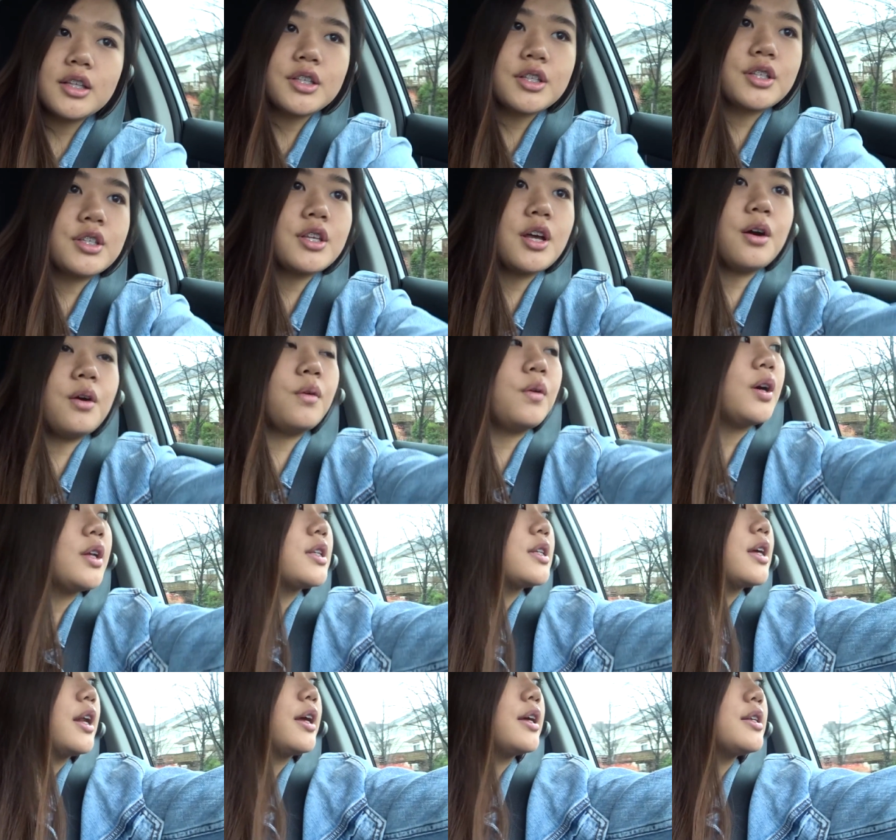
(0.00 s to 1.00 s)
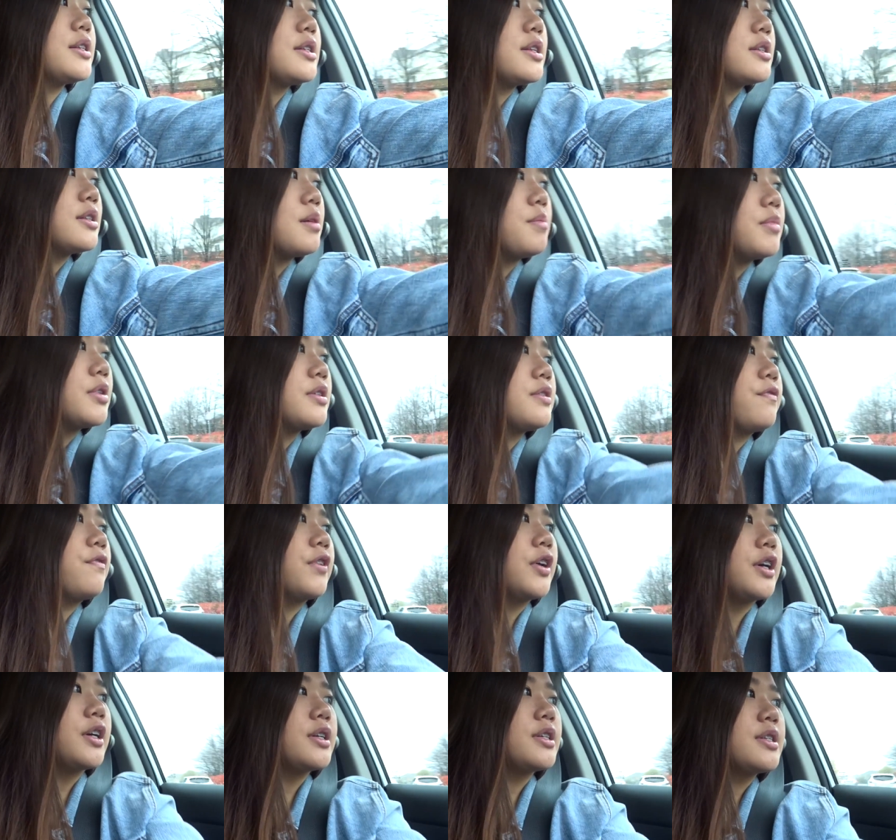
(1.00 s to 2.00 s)
So today is December
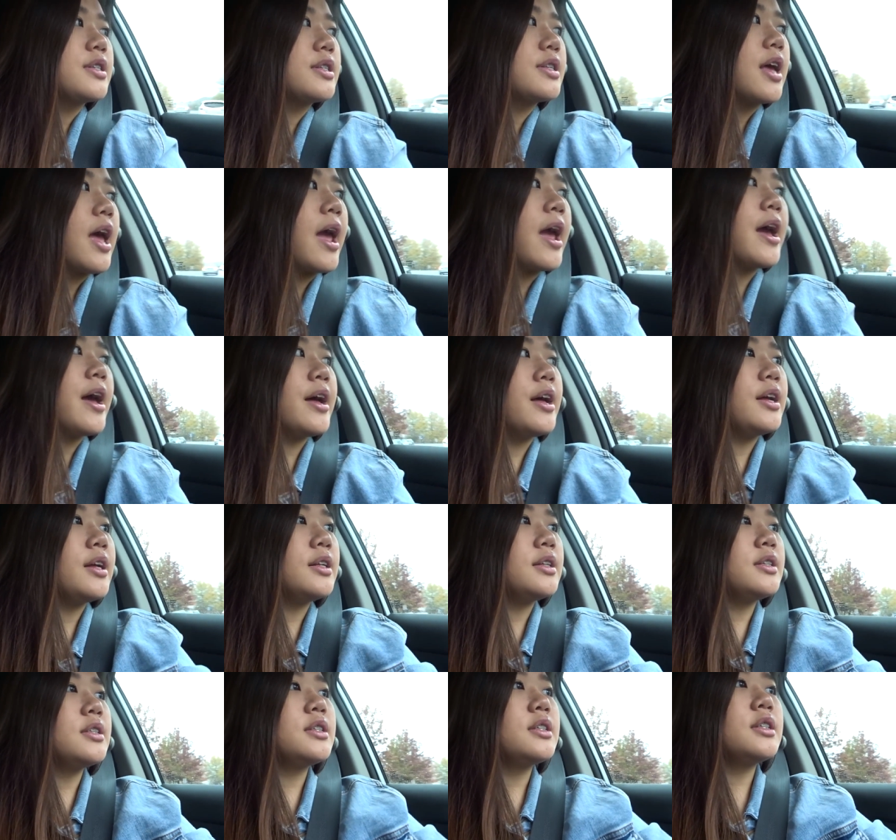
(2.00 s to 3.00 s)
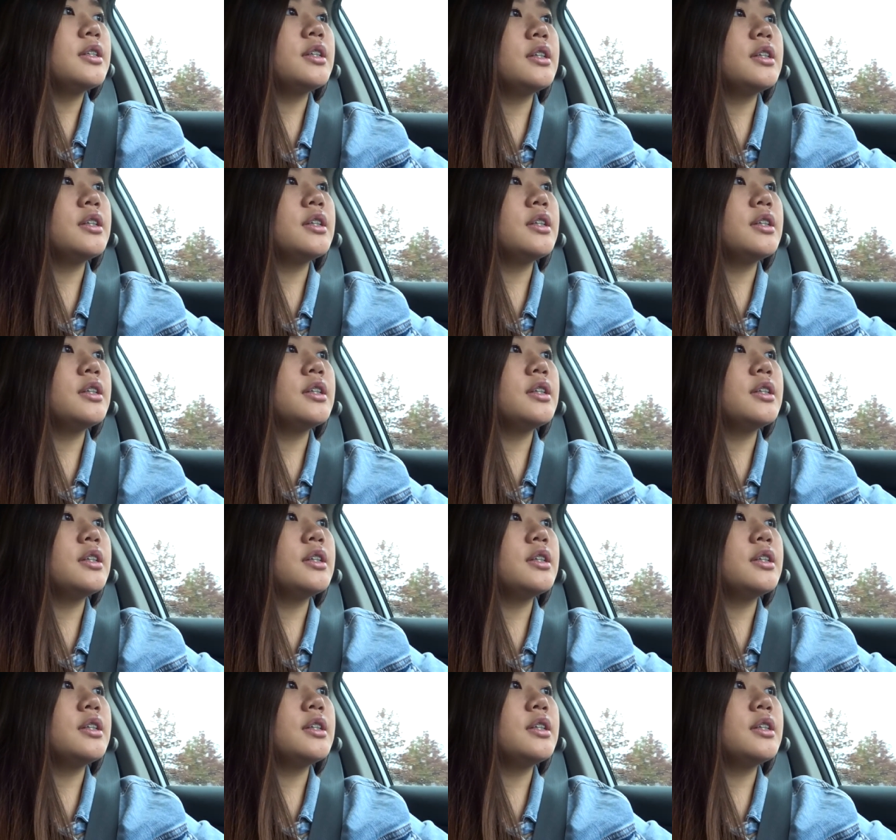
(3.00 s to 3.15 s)
first and